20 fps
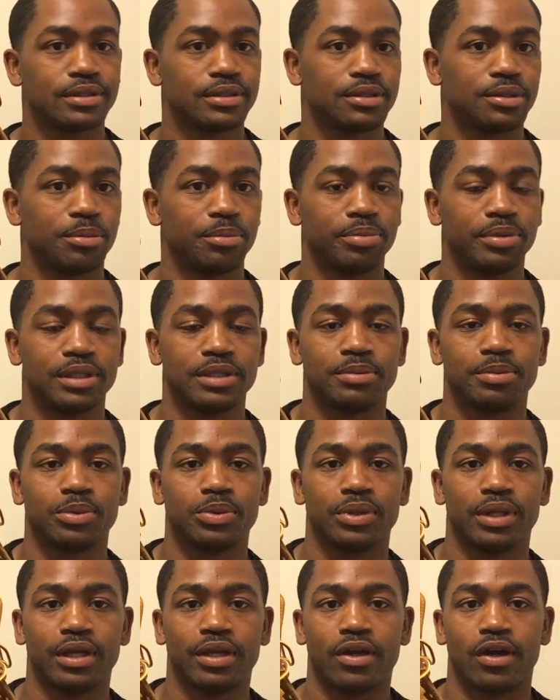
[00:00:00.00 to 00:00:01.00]
Some
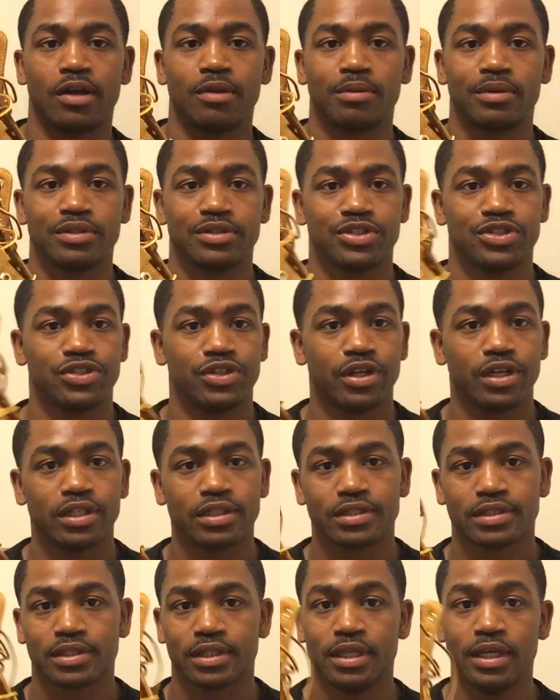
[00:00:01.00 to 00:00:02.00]
people, they call them
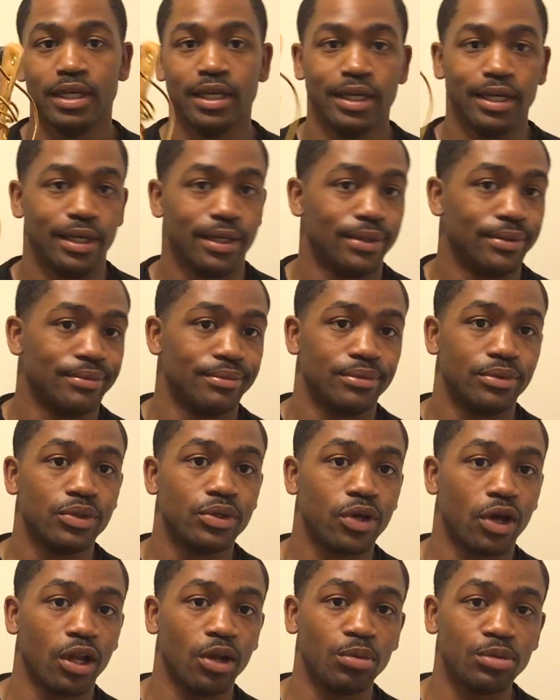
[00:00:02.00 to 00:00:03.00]
Constructs. You
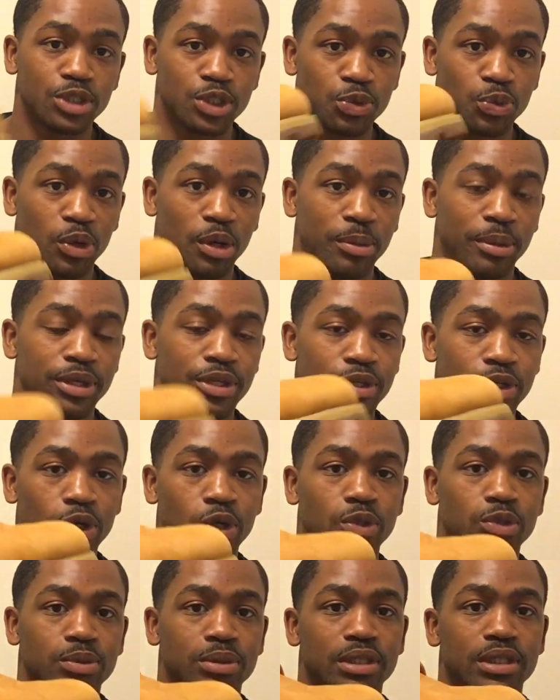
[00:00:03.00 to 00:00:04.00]
call them what you want, man. You know
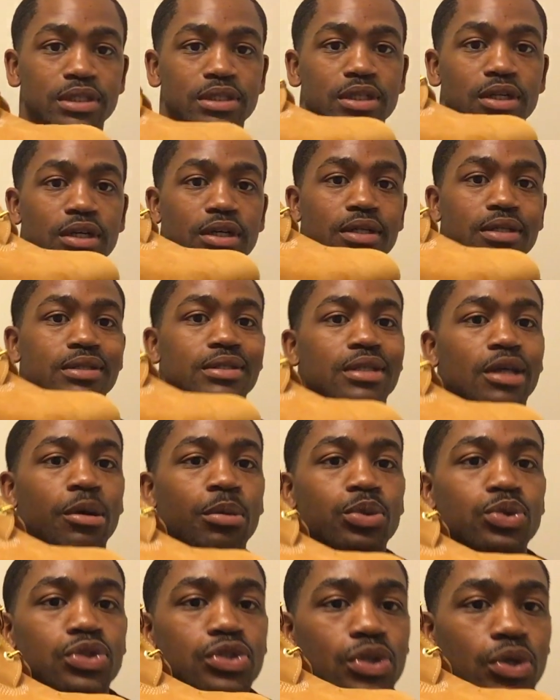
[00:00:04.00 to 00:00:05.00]
what these are.
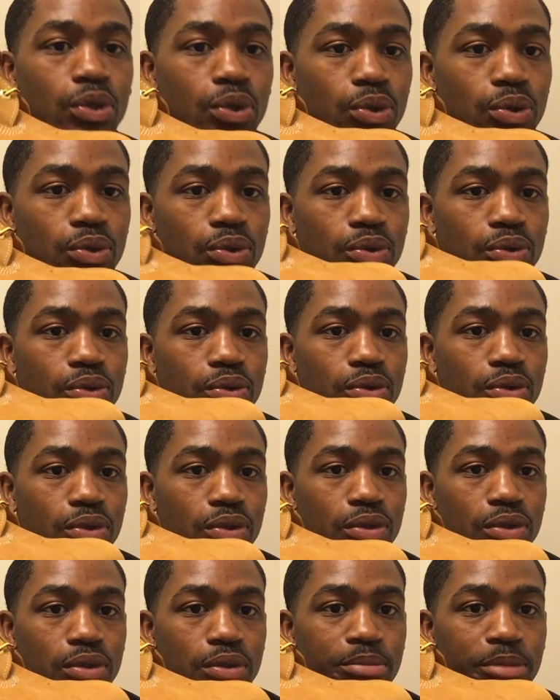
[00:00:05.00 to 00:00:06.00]
Double sole,
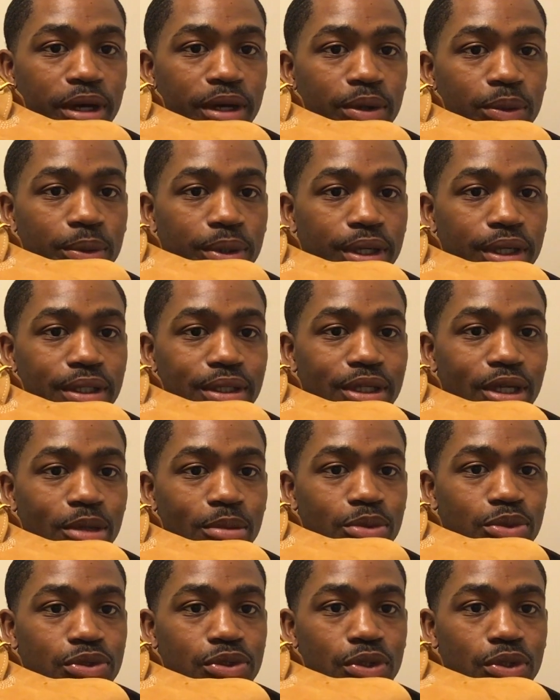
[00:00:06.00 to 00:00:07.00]
by the way.
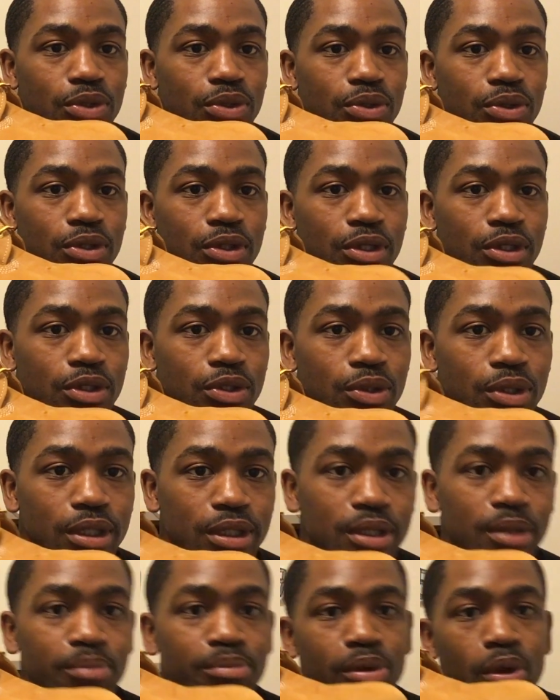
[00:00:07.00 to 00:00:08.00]
Double sole. You
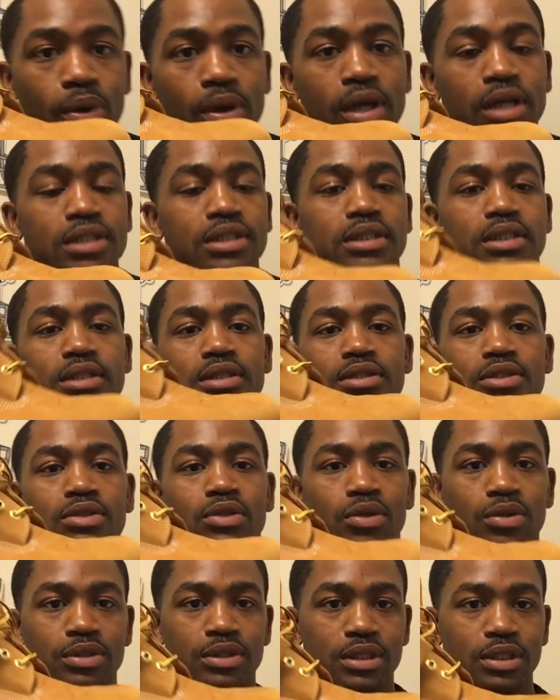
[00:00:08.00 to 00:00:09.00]
get them broke hustlers, you
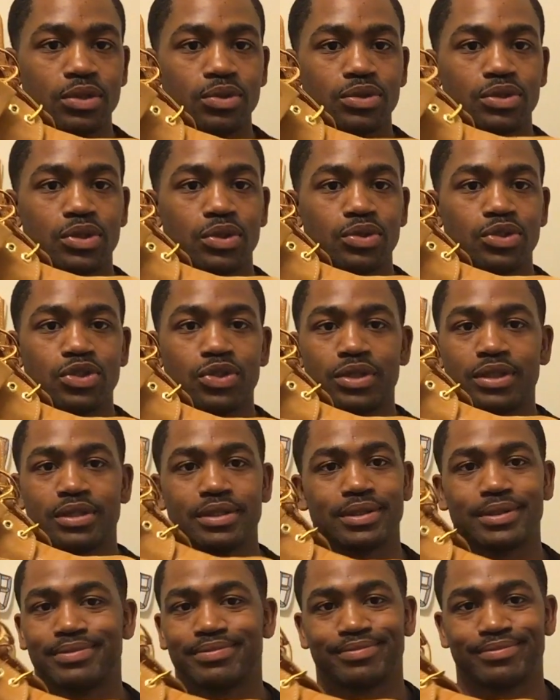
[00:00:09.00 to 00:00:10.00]
know, the single sole
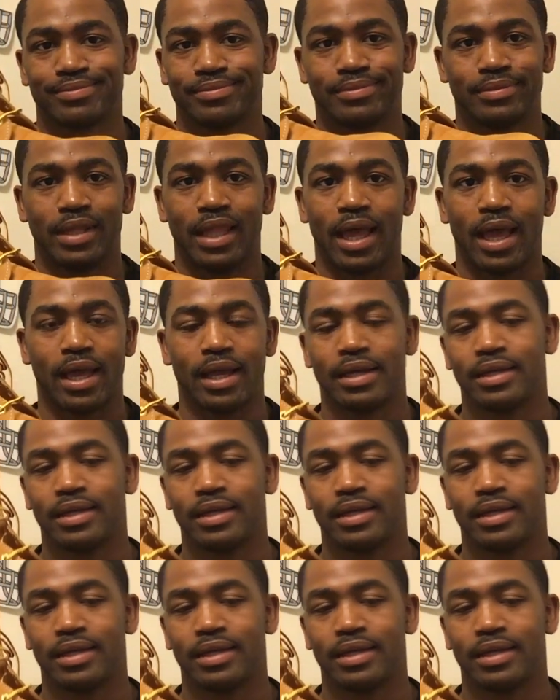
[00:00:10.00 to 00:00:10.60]
joints? Nah.